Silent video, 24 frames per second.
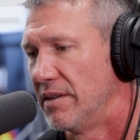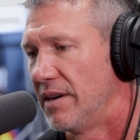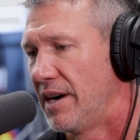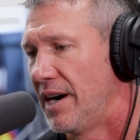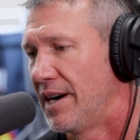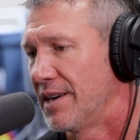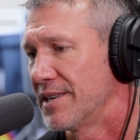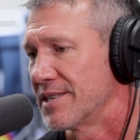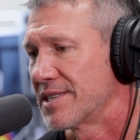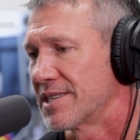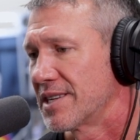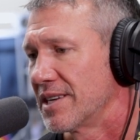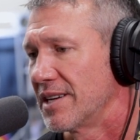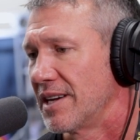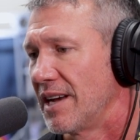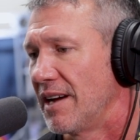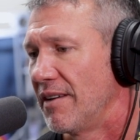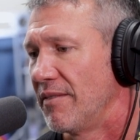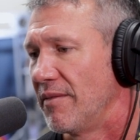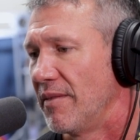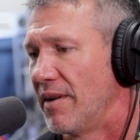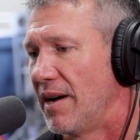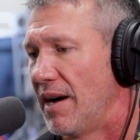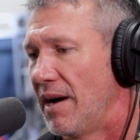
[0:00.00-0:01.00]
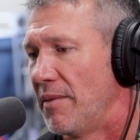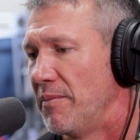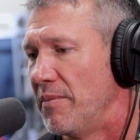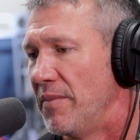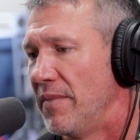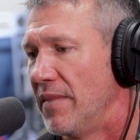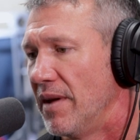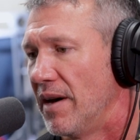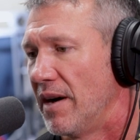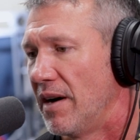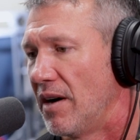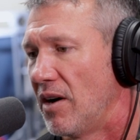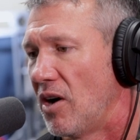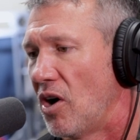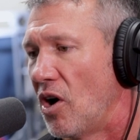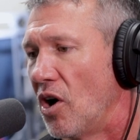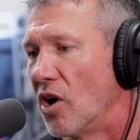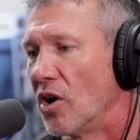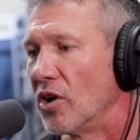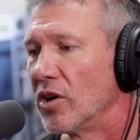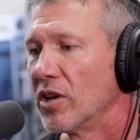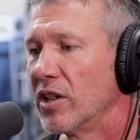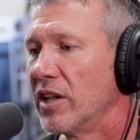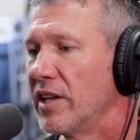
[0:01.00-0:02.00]
honestly, I've, I'm
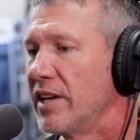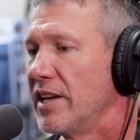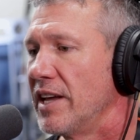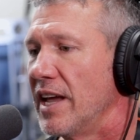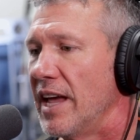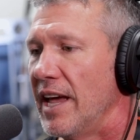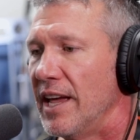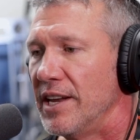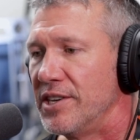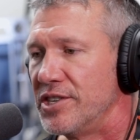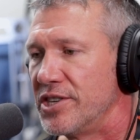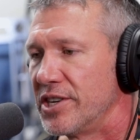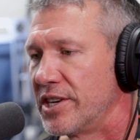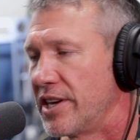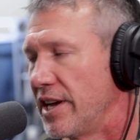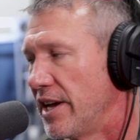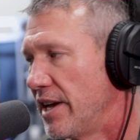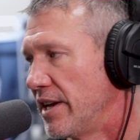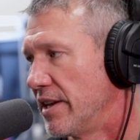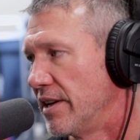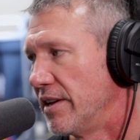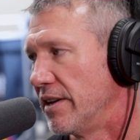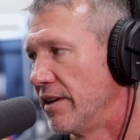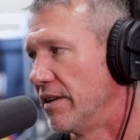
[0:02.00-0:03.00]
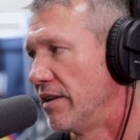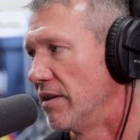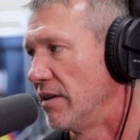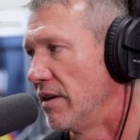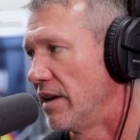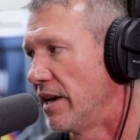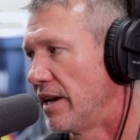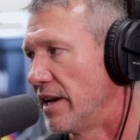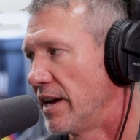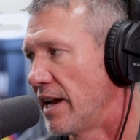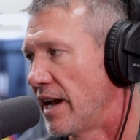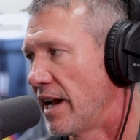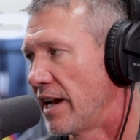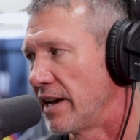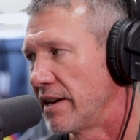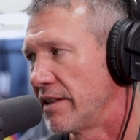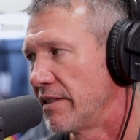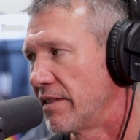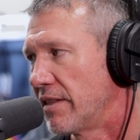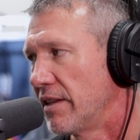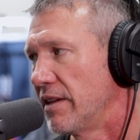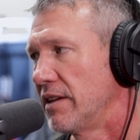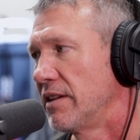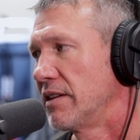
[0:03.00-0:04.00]
hardly educated in
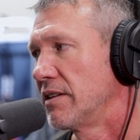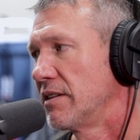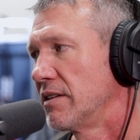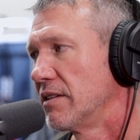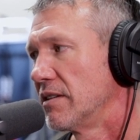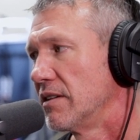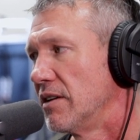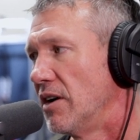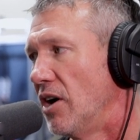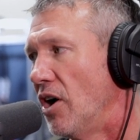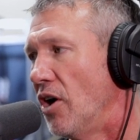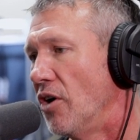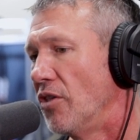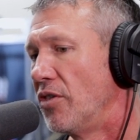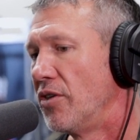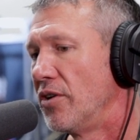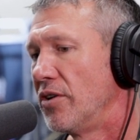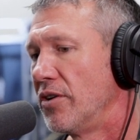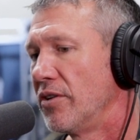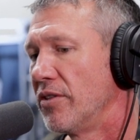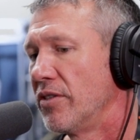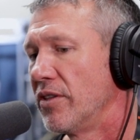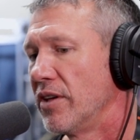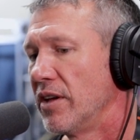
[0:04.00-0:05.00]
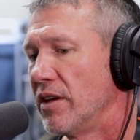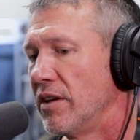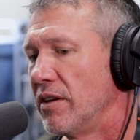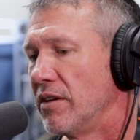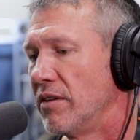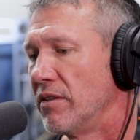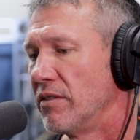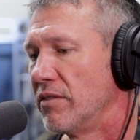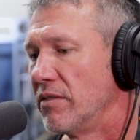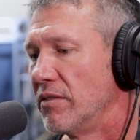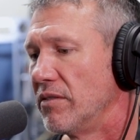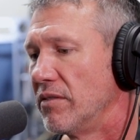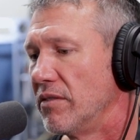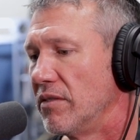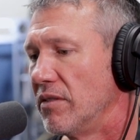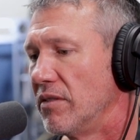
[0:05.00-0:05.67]
anything other than